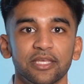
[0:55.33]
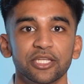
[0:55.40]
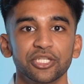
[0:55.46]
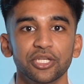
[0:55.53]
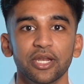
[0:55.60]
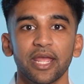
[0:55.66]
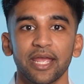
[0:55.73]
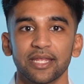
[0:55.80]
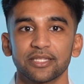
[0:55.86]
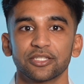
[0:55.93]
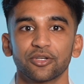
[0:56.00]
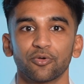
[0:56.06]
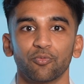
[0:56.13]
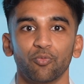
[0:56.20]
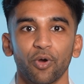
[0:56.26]
This should
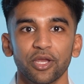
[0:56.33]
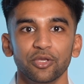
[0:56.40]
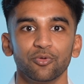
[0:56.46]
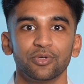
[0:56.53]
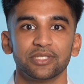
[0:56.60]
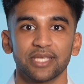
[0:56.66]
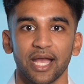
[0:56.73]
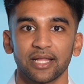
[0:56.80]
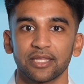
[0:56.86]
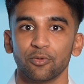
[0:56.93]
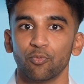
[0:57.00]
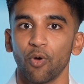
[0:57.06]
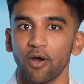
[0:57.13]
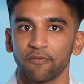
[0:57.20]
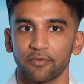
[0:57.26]
answer what you exactly
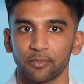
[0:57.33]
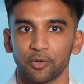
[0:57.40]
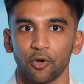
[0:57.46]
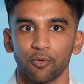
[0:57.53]
want from